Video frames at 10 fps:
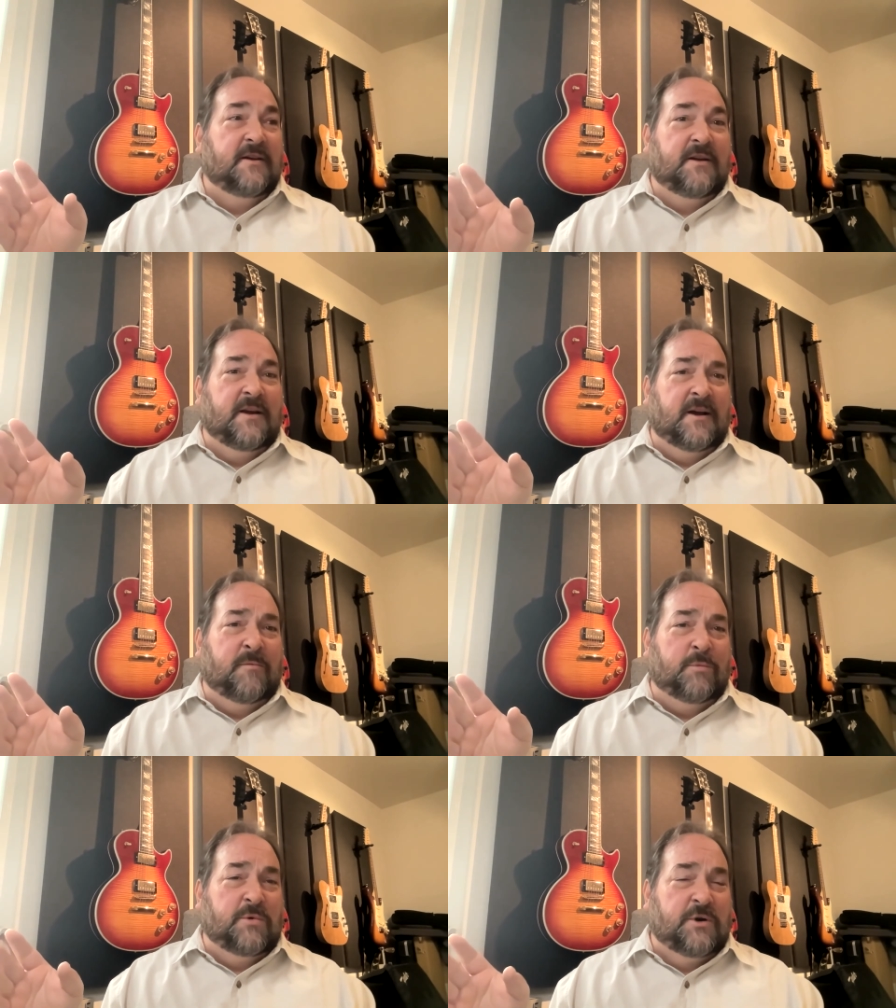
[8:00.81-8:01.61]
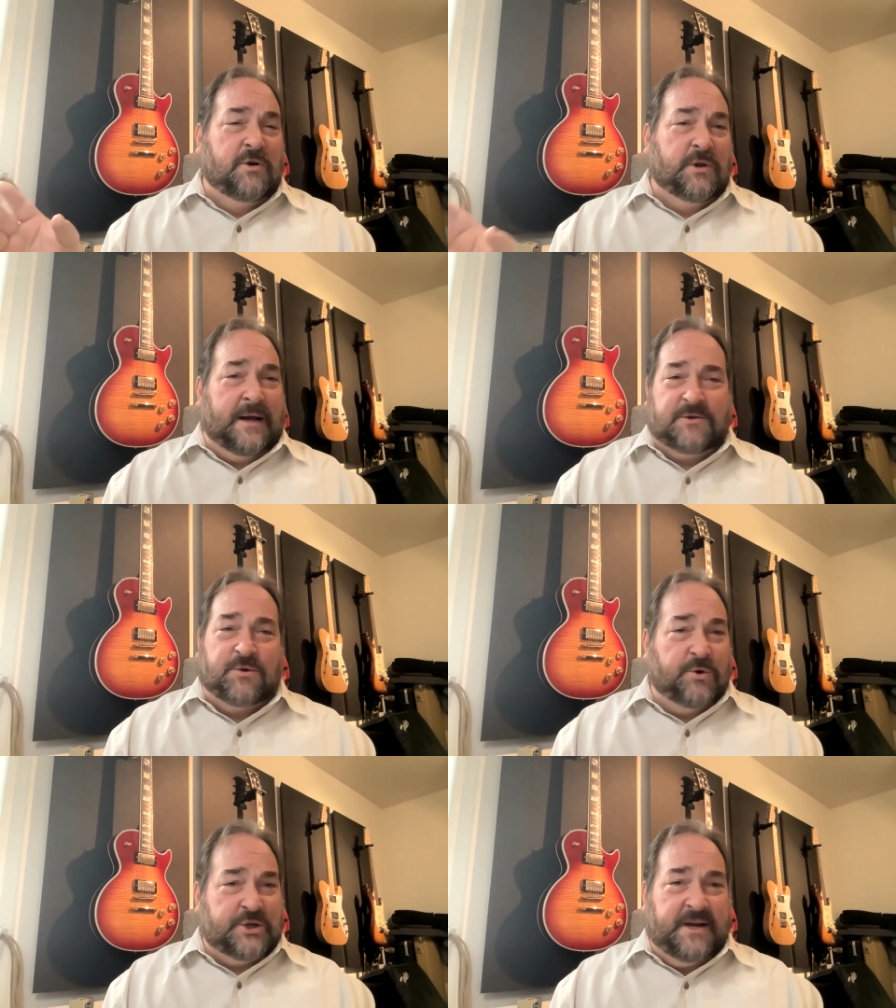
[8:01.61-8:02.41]
um, cloud
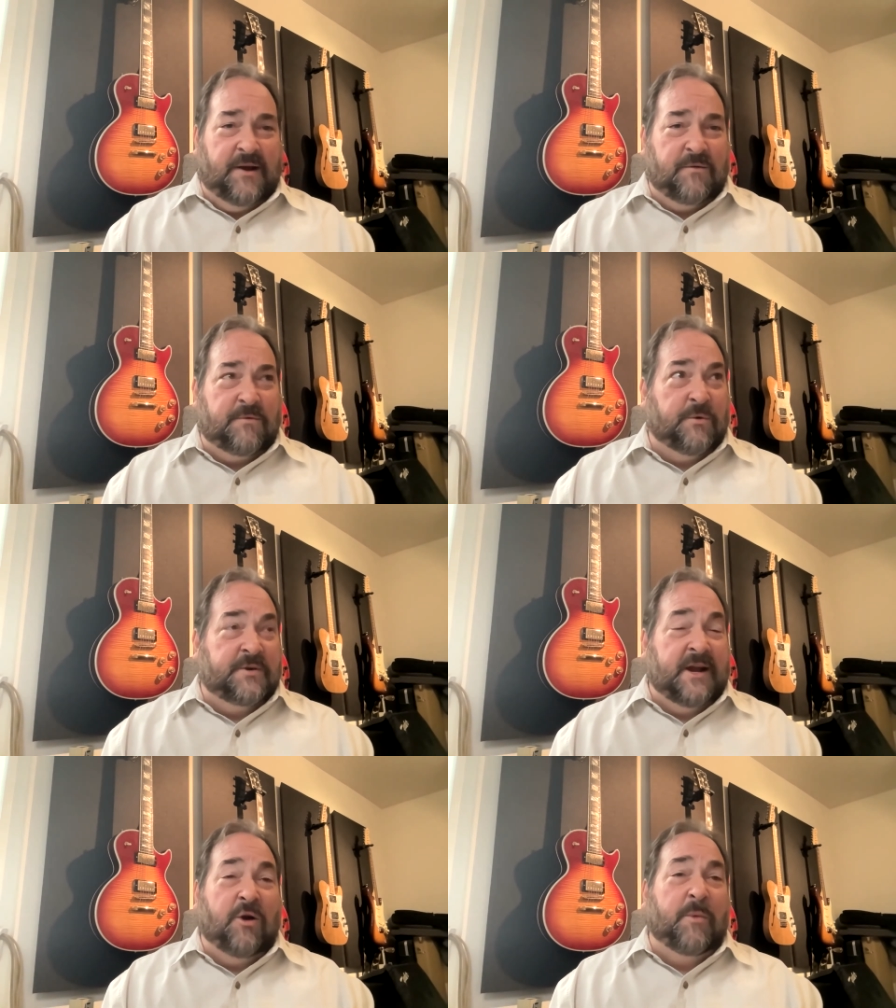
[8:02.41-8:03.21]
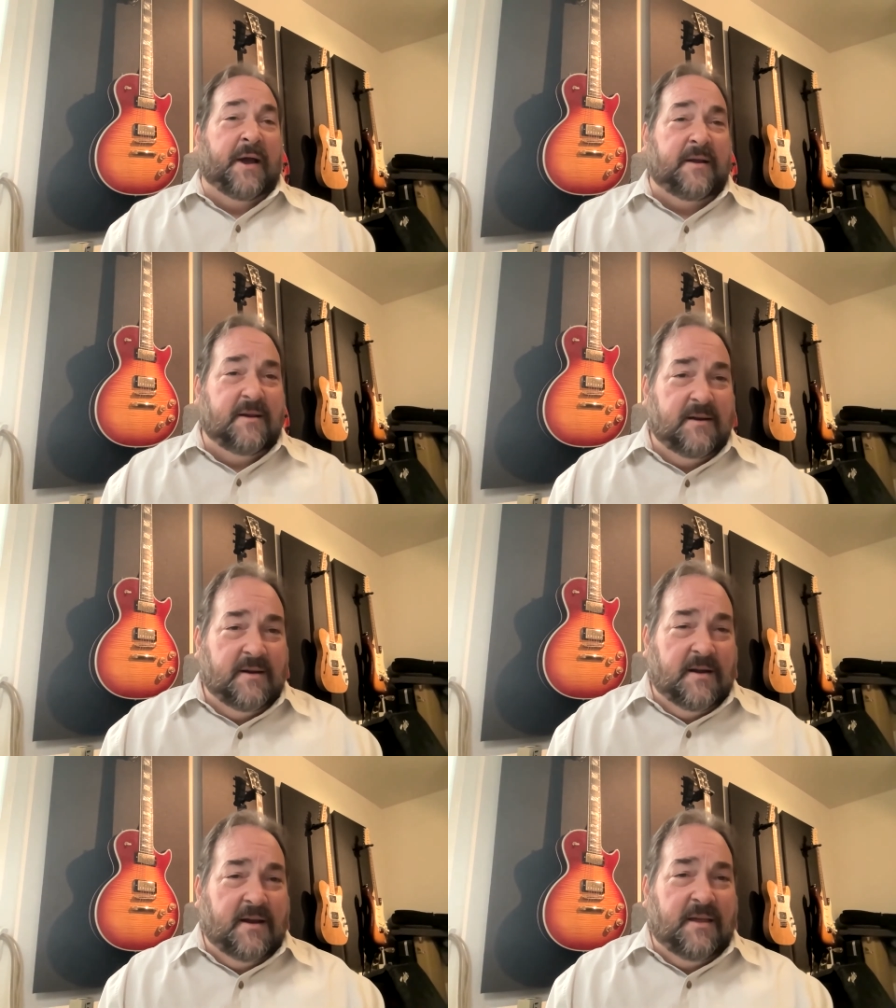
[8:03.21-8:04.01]
storage account for a terabyte
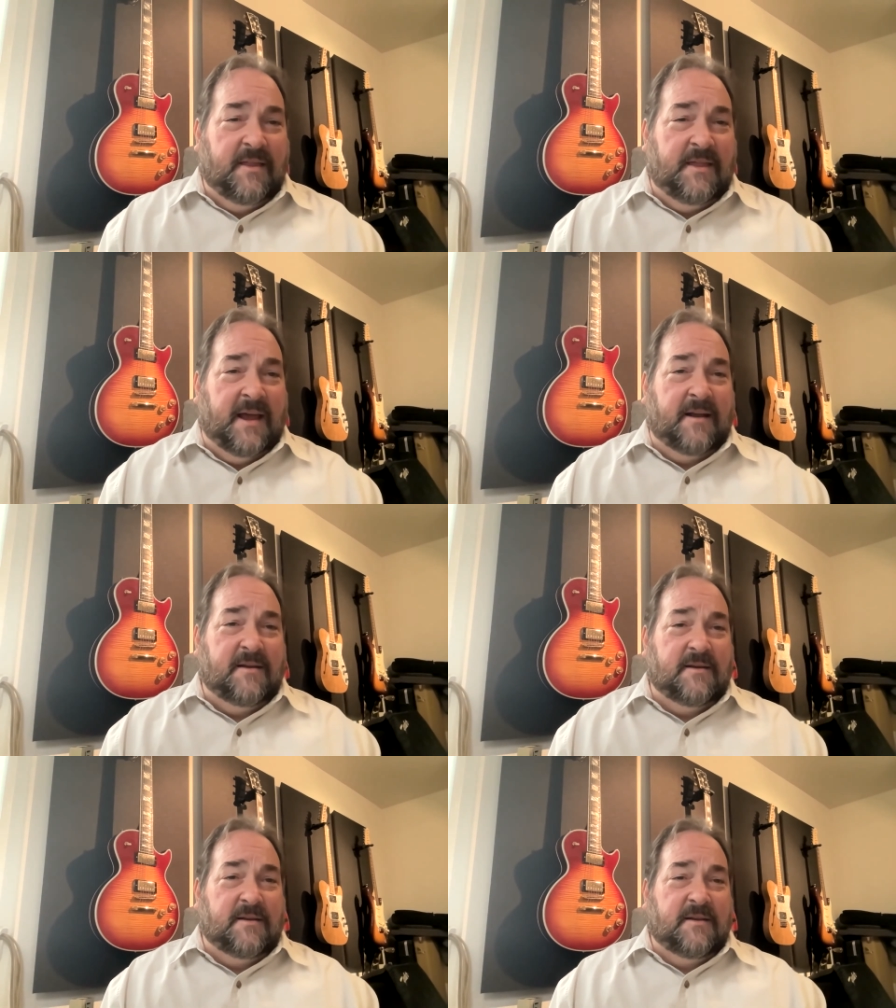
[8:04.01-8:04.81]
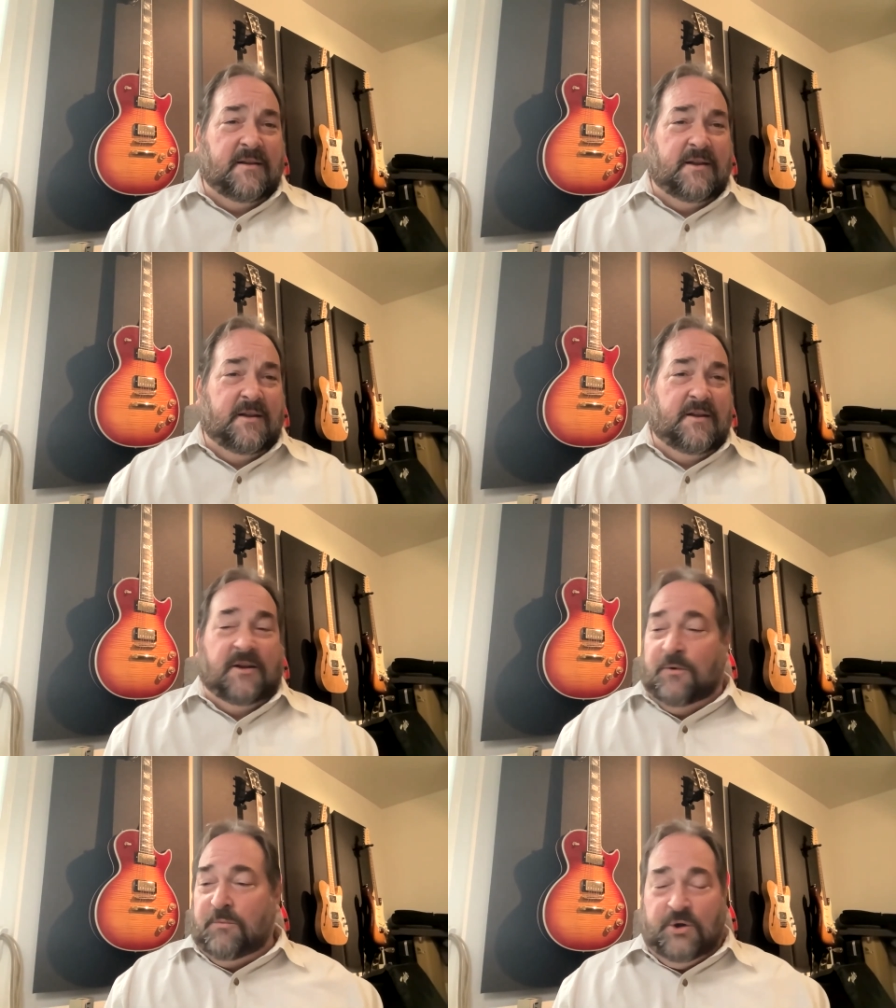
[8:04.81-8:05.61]
that
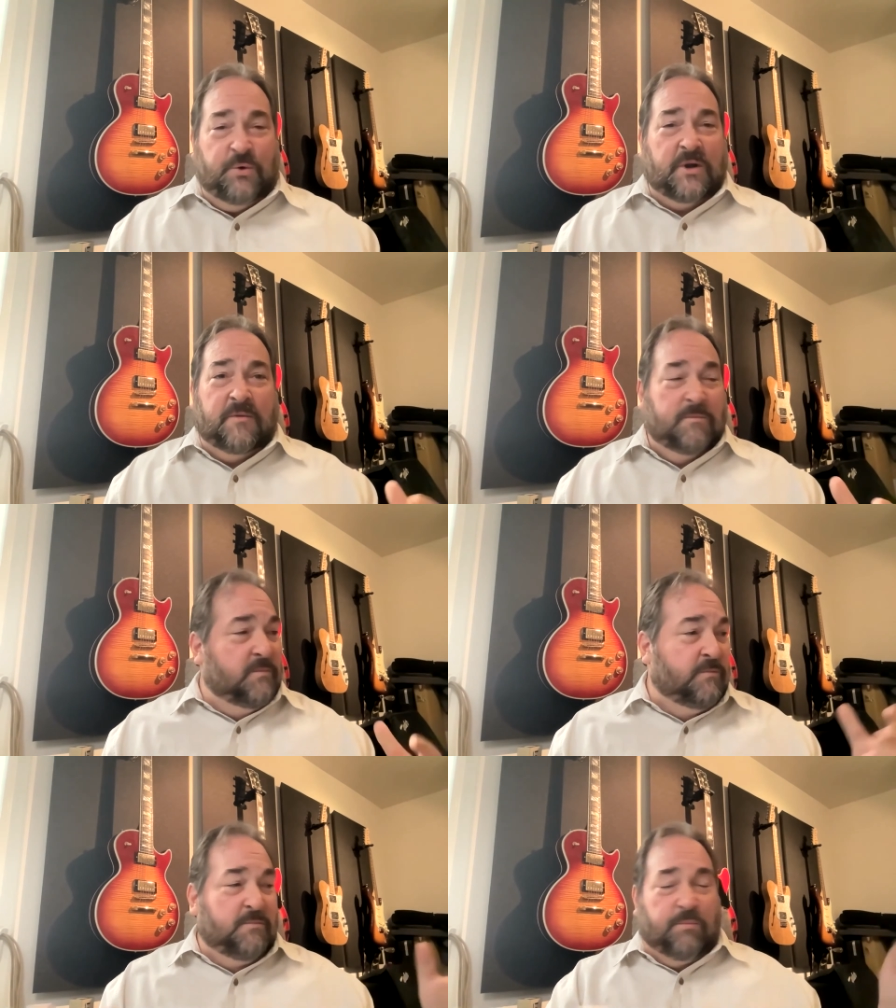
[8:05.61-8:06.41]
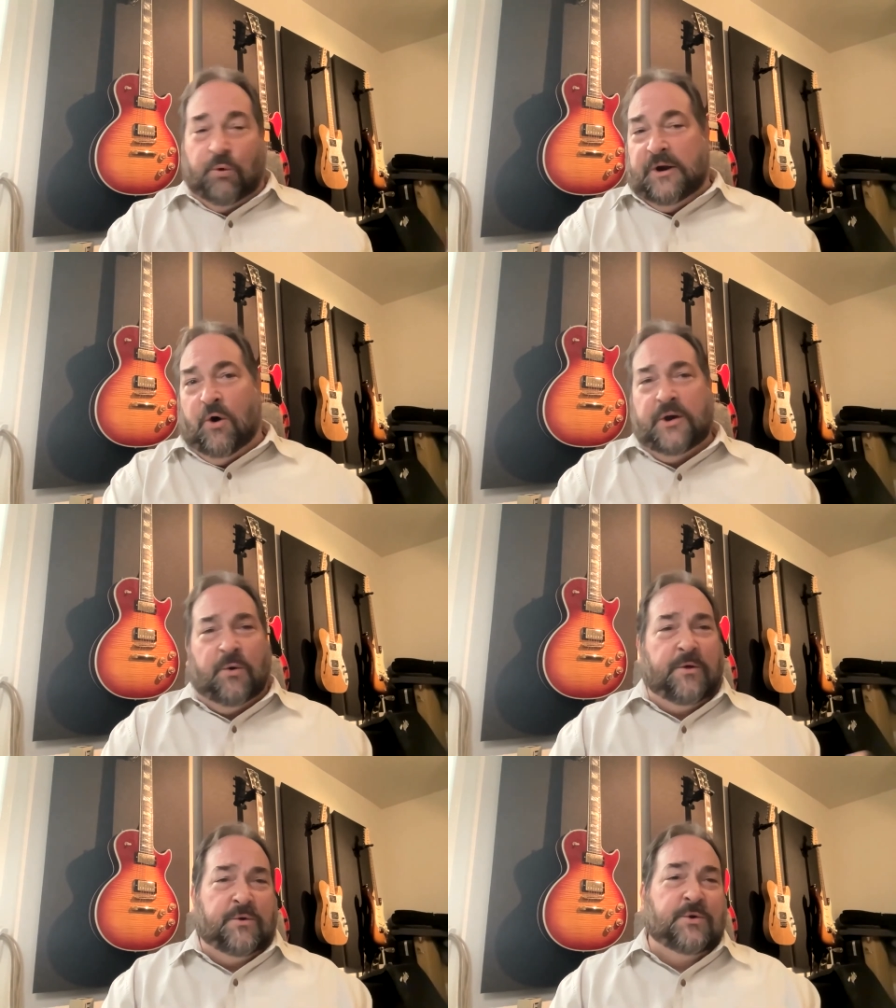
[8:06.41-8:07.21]
you know you can bring all
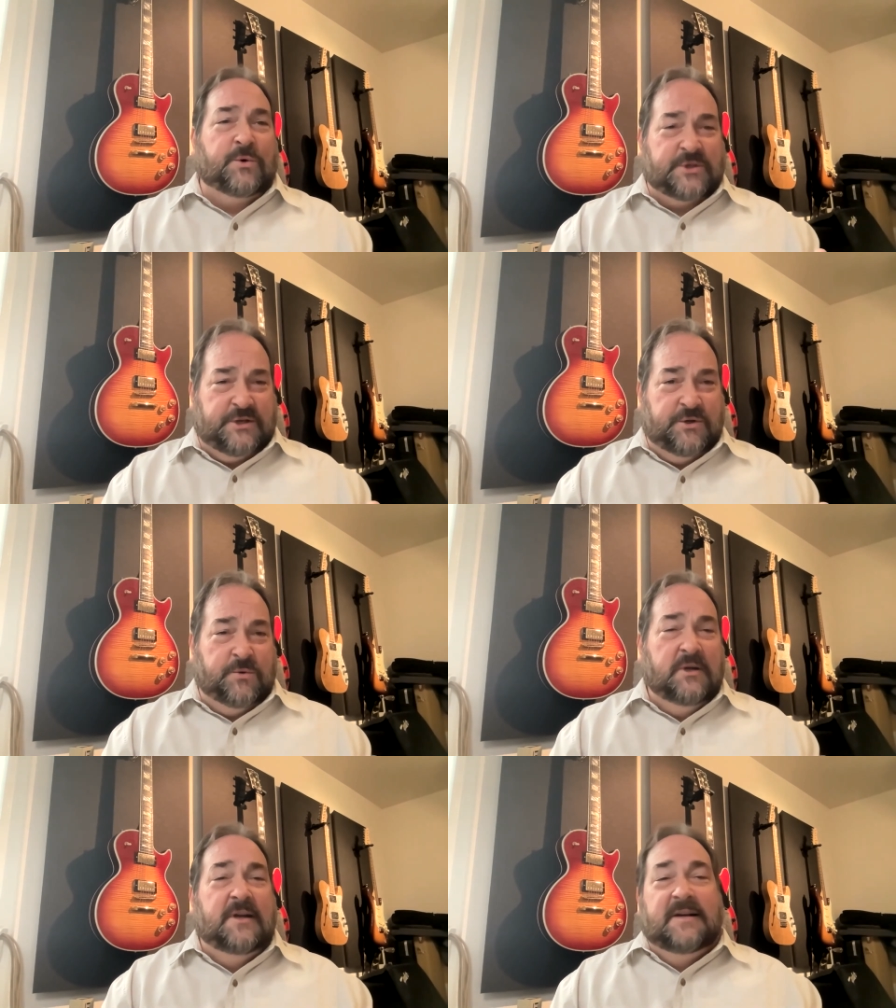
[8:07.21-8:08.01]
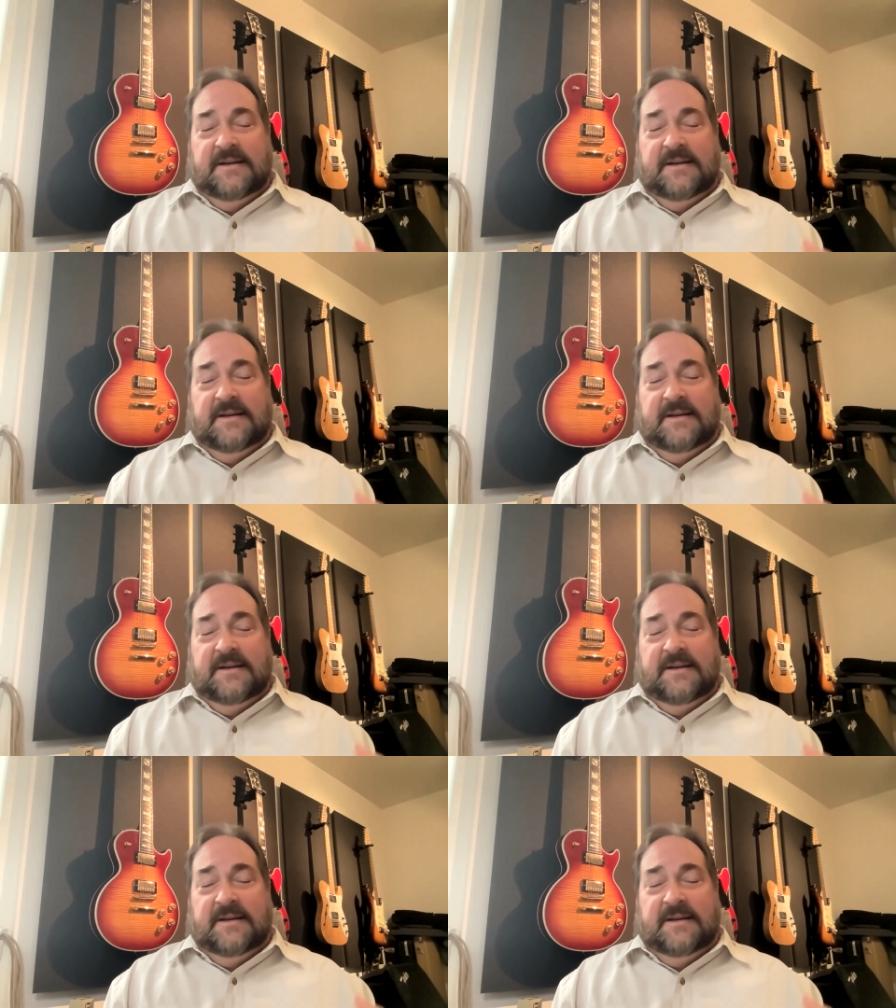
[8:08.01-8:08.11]
your other tools to,